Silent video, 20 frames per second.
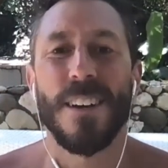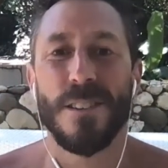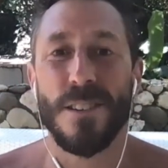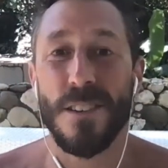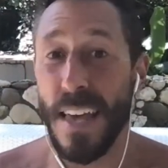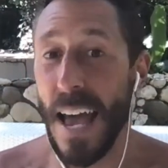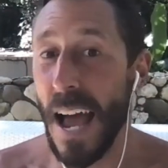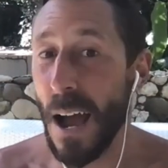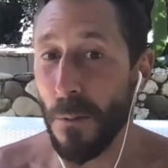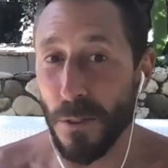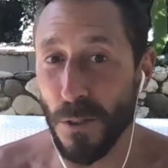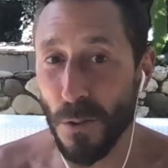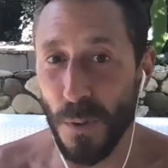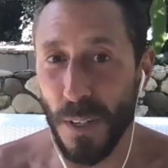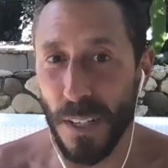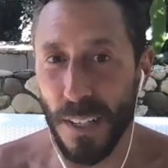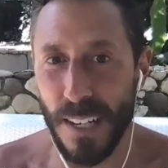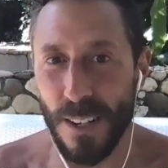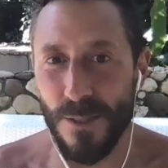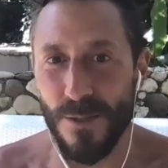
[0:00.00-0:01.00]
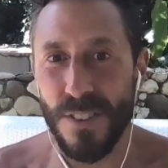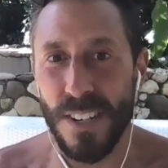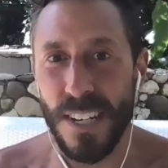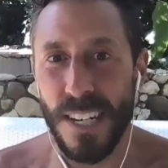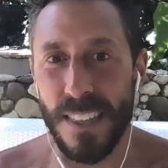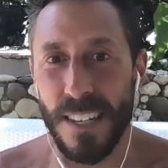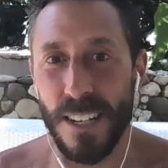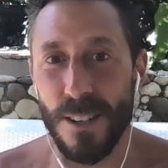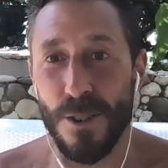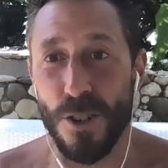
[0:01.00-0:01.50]
So that was really
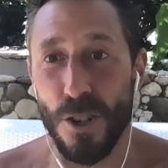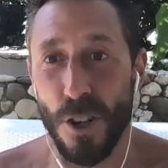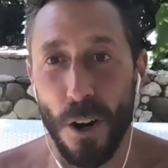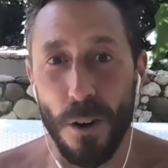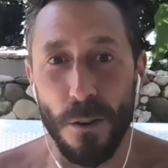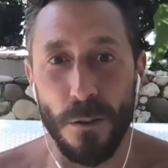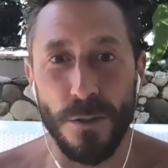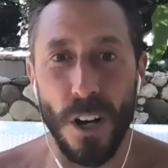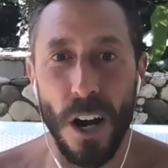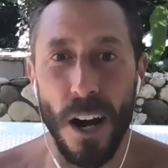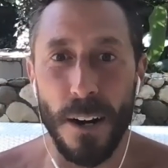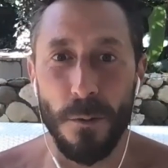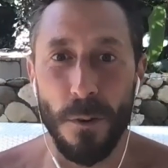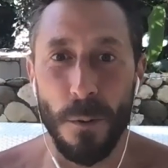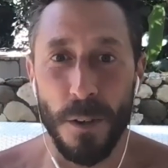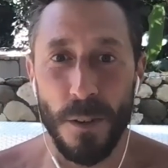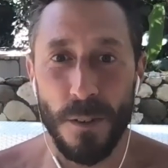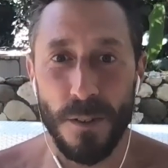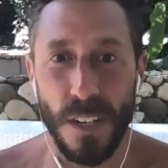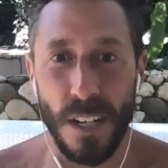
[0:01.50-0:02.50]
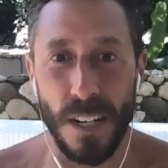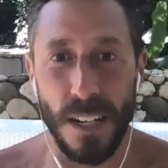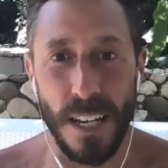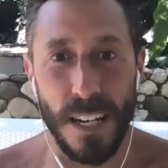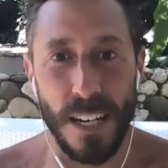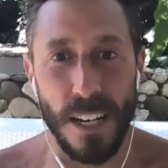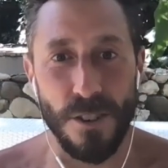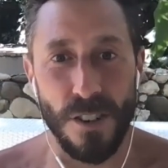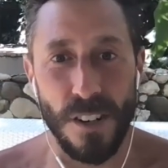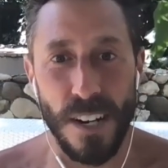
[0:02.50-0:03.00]
interesting that Joe's autoimmune skin
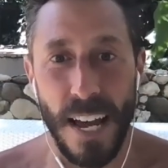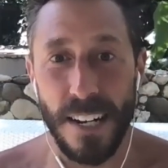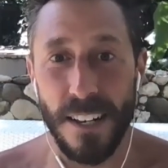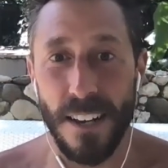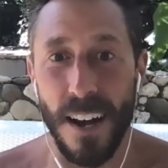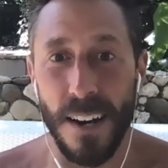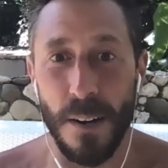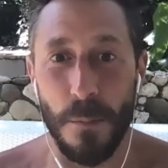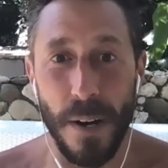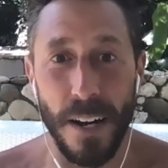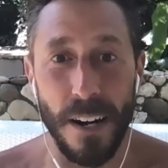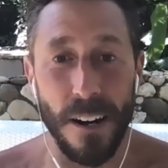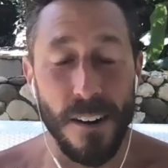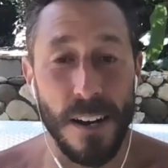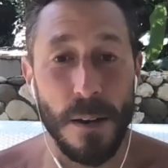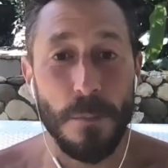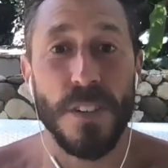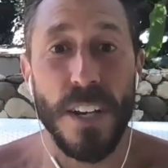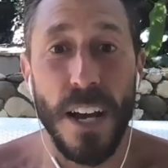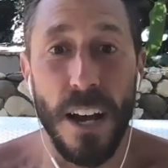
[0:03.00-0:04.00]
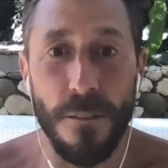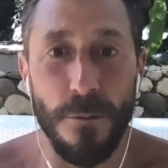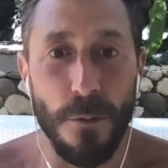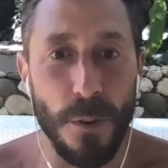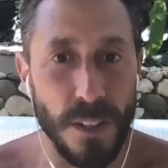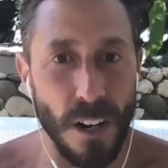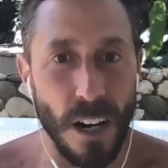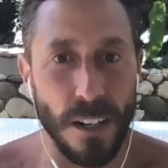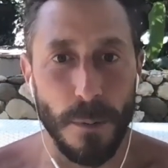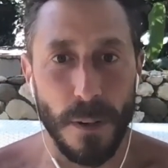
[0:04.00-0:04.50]
condition had gotten better himself.
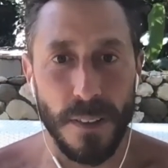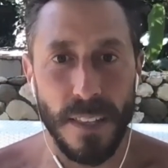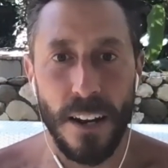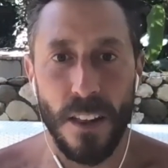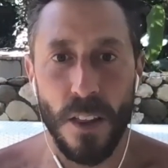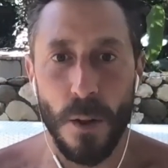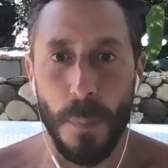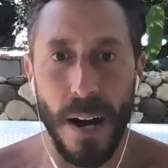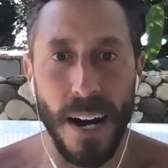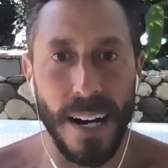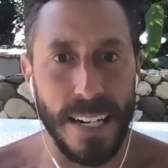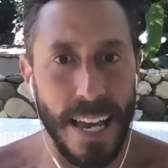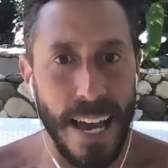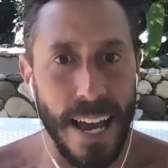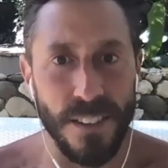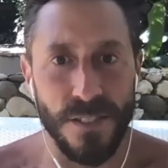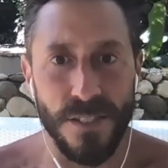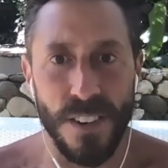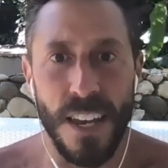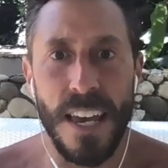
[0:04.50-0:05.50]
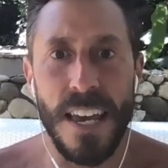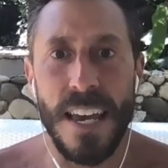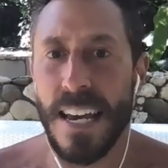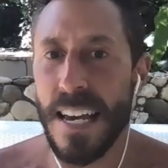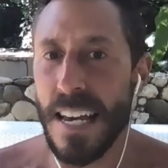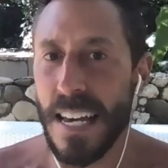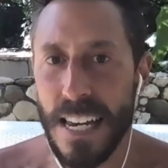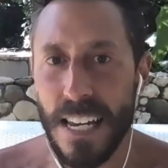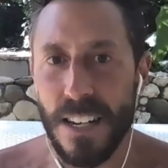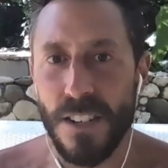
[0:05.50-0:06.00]
We talked about that on the podcast.
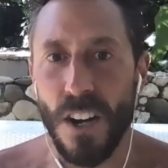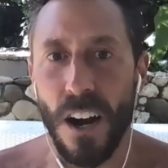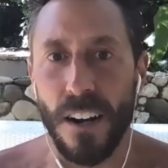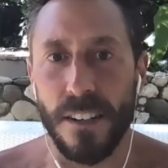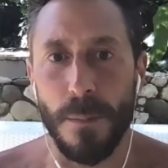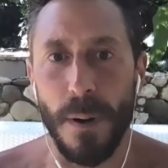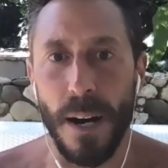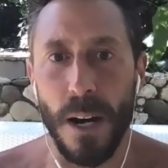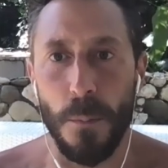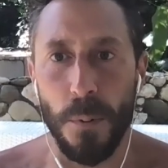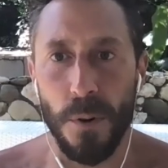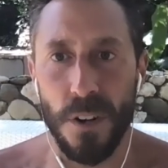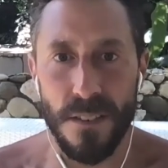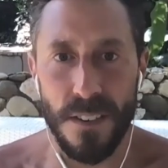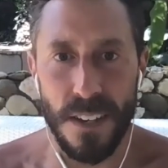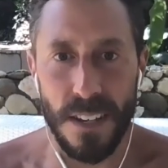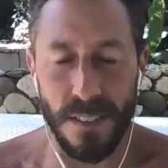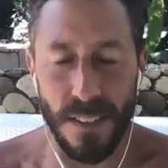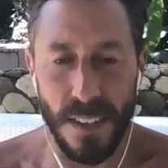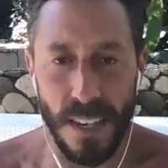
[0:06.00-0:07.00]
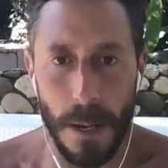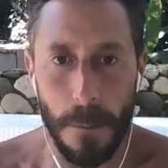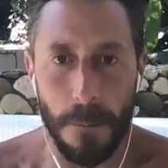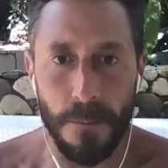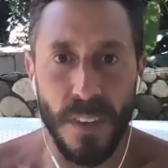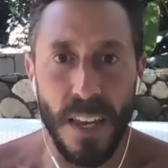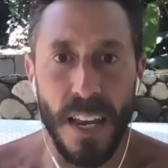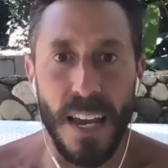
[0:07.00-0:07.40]
He talked about it previously.